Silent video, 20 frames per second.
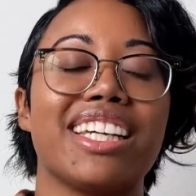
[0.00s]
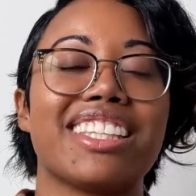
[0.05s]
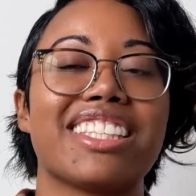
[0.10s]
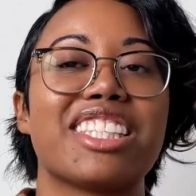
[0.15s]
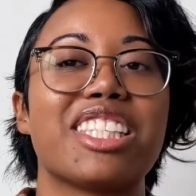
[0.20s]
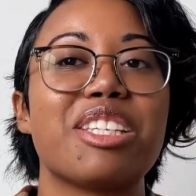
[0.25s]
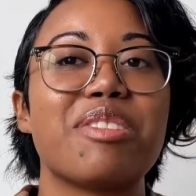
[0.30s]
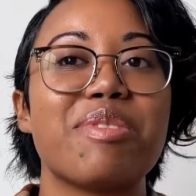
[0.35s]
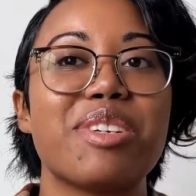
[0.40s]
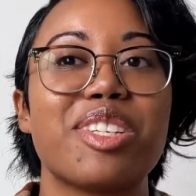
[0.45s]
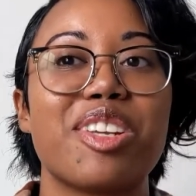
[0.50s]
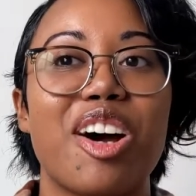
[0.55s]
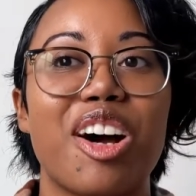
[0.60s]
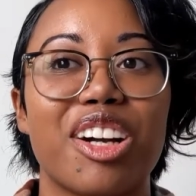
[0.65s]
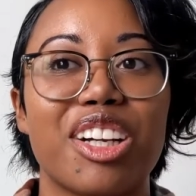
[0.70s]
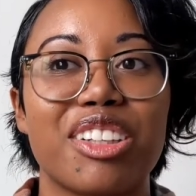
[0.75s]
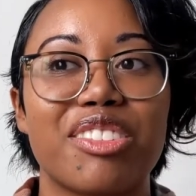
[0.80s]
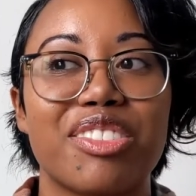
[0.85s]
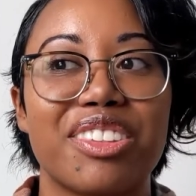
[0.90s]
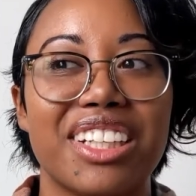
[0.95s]
The
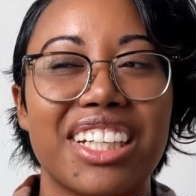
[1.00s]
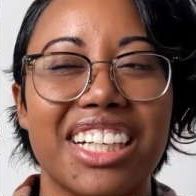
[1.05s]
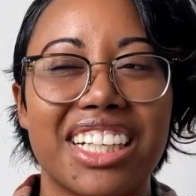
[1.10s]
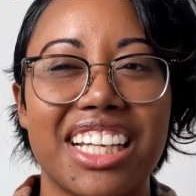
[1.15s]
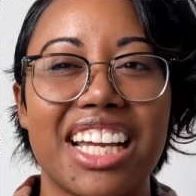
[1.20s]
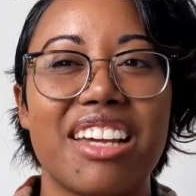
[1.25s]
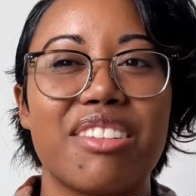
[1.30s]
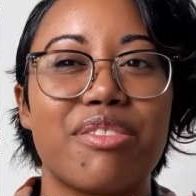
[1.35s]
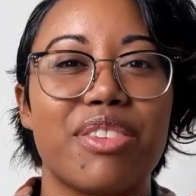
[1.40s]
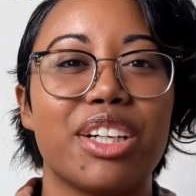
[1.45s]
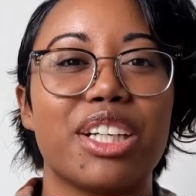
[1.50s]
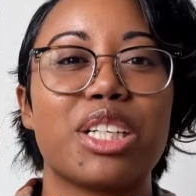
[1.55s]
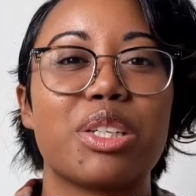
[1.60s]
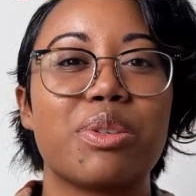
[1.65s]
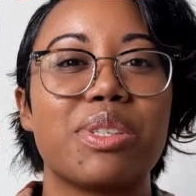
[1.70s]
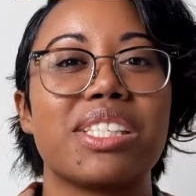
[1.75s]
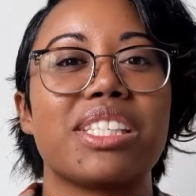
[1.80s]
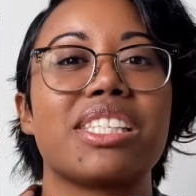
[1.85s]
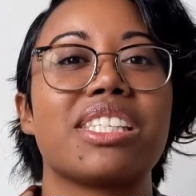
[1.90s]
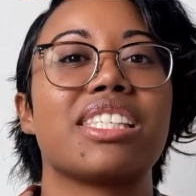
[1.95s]
cinematography, again, very
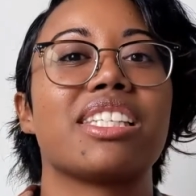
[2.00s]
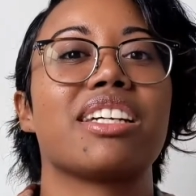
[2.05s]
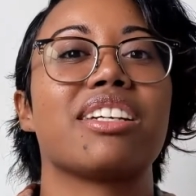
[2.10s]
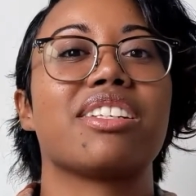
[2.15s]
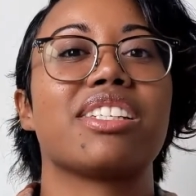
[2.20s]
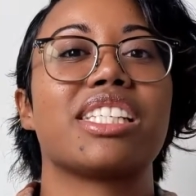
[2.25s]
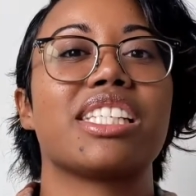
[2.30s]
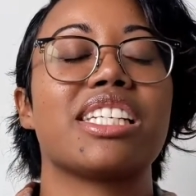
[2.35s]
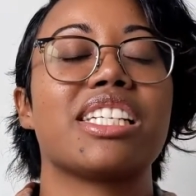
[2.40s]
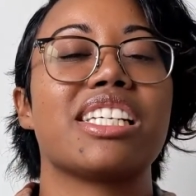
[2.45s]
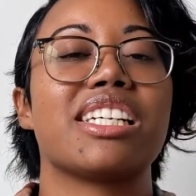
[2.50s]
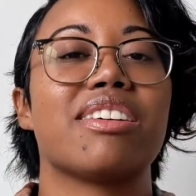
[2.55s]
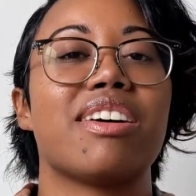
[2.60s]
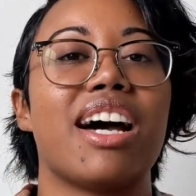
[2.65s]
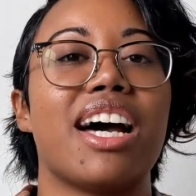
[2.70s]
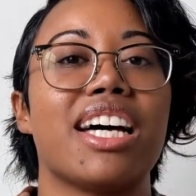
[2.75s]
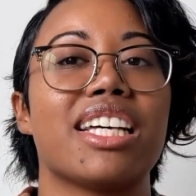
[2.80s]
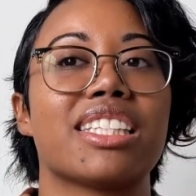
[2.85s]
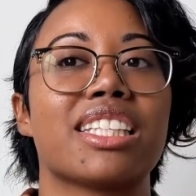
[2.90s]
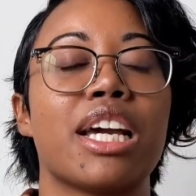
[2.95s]
Quentin
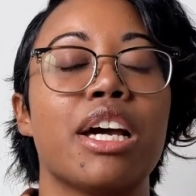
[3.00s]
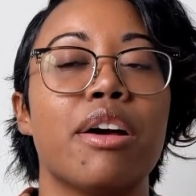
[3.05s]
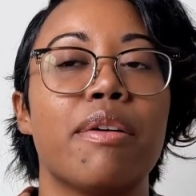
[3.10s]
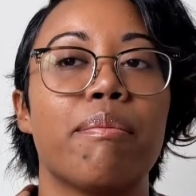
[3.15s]
Tarantino-esque,